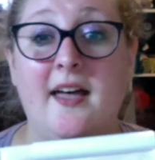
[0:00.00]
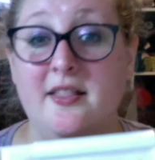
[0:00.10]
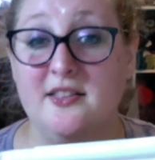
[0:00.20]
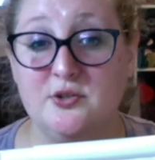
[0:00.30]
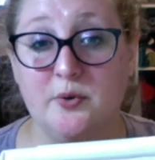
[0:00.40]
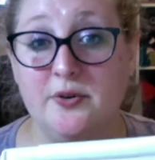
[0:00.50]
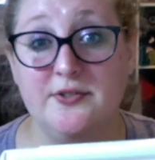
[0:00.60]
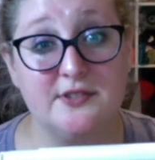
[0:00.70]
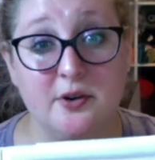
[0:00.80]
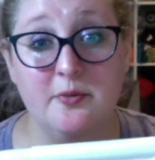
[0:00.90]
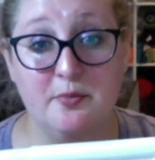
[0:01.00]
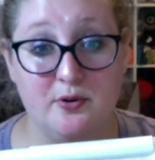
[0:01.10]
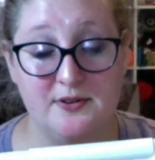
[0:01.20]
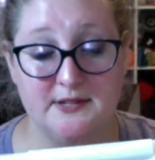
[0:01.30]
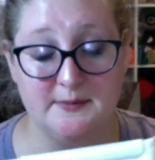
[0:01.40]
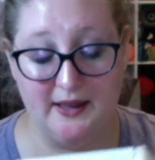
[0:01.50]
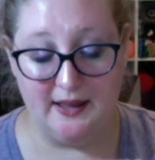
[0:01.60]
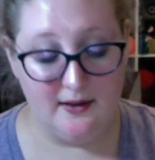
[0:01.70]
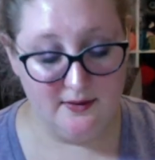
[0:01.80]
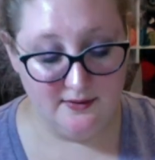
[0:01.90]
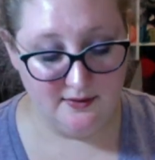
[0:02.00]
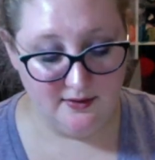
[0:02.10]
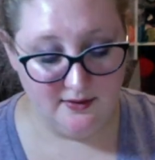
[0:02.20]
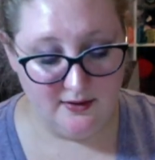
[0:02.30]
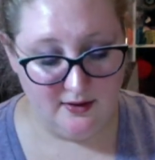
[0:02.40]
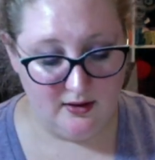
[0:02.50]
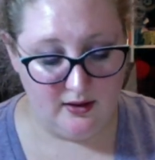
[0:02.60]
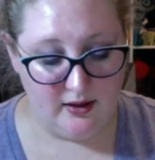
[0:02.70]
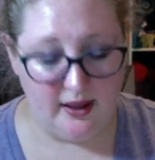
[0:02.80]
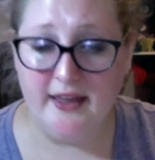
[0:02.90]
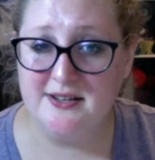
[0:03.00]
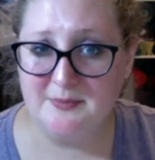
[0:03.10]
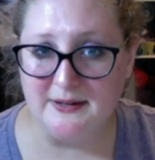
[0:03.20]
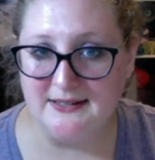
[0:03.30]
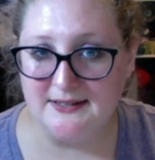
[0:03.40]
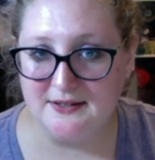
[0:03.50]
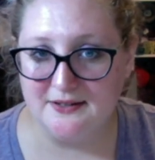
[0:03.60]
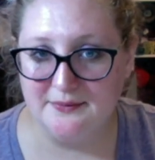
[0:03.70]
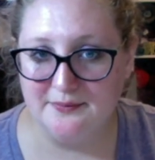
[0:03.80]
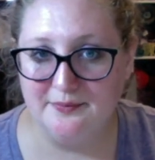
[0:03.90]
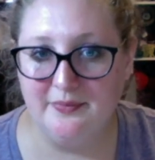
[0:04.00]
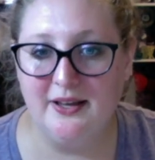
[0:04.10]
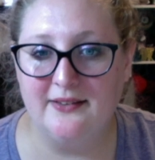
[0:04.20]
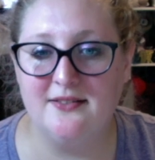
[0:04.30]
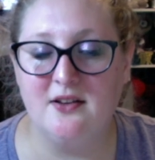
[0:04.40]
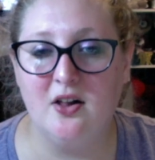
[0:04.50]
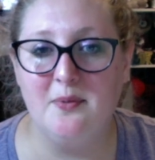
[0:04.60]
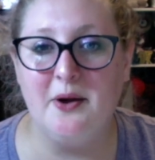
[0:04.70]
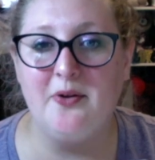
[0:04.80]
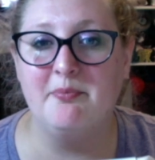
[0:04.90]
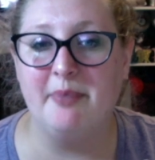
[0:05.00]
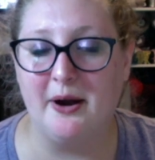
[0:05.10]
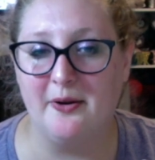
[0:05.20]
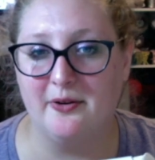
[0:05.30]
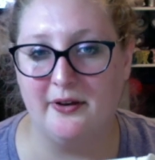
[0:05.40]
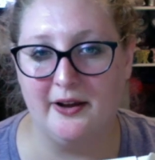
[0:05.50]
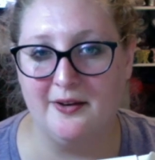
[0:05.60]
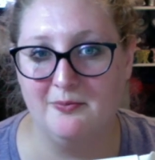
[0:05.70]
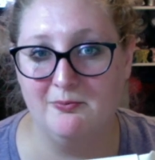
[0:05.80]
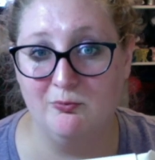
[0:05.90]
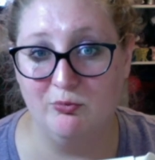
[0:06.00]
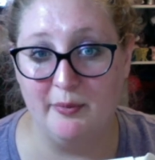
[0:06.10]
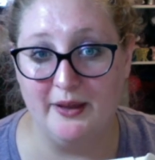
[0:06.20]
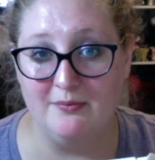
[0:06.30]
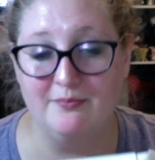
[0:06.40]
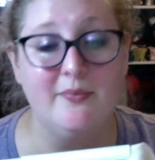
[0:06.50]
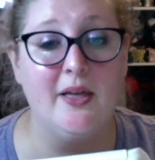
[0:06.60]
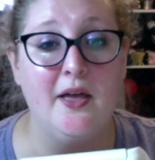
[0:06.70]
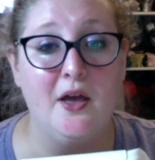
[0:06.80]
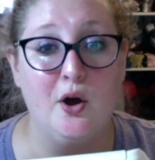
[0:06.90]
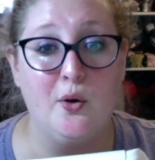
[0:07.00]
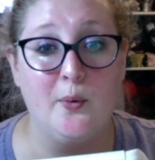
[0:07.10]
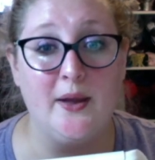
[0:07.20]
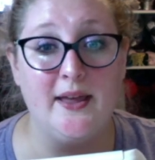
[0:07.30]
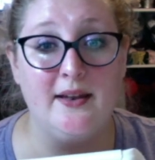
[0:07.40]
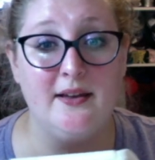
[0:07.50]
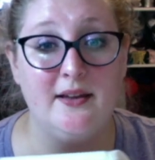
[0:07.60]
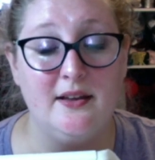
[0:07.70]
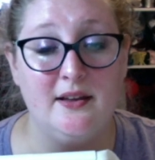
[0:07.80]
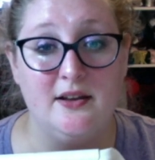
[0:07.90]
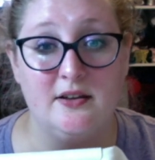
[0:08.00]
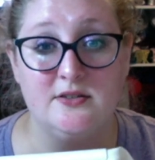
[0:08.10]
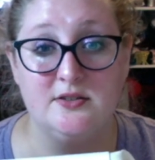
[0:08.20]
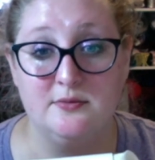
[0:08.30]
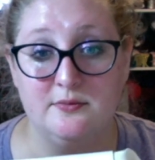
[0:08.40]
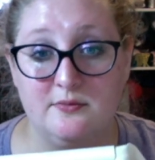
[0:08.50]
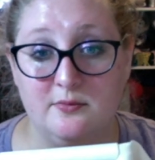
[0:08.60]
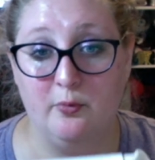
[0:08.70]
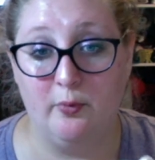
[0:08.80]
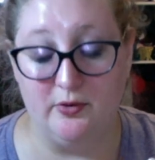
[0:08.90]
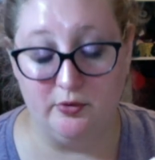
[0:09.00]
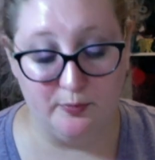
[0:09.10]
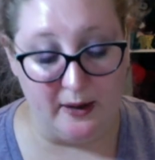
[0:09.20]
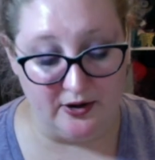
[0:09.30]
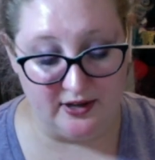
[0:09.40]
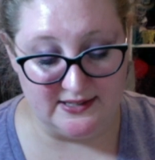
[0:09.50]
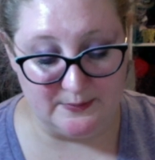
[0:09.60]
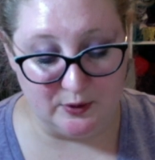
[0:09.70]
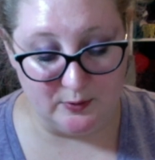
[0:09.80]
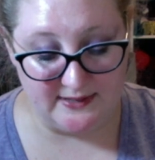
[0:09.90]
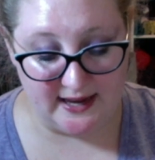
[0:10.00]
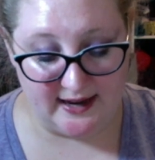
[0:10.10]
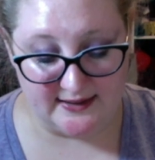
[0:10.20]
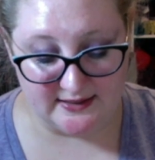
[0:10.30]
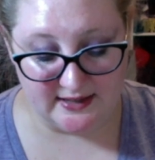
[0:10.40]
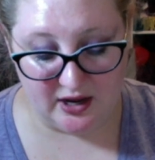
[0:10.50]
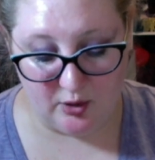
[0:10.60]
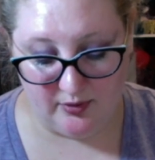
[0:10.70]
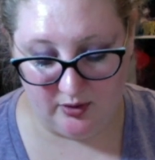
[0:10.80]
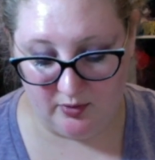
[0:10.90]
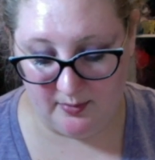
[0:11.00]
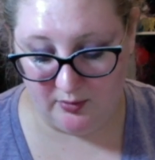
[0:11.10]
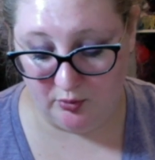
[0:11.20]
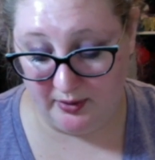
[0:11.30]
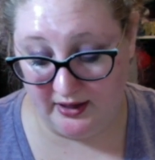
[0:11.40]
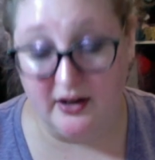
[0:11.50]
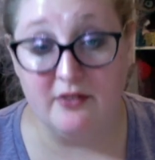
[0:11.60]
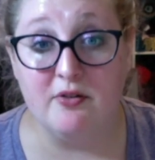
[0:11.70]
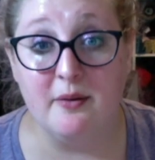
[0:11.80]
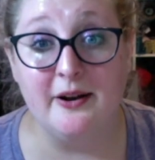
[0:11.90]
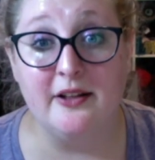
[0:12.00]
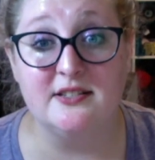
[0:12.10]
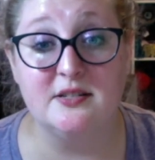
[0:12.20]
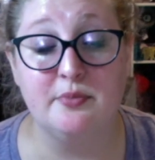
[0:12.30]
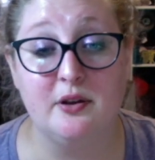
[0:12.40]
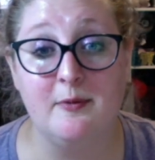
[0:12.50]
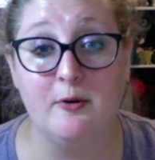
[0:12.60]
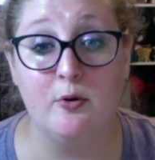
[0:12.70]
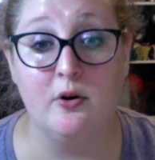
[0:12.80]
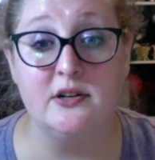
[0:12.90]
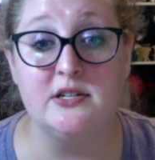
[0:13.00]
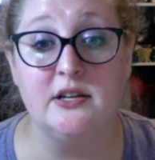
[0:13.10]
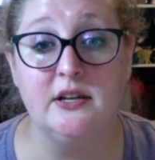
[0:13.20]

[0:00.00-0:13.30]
This quote is so important to me and to my sister because it's all about empowering women. When Ruth Bader Ginsburg was asked how many women will be enough women on the Supreme Court,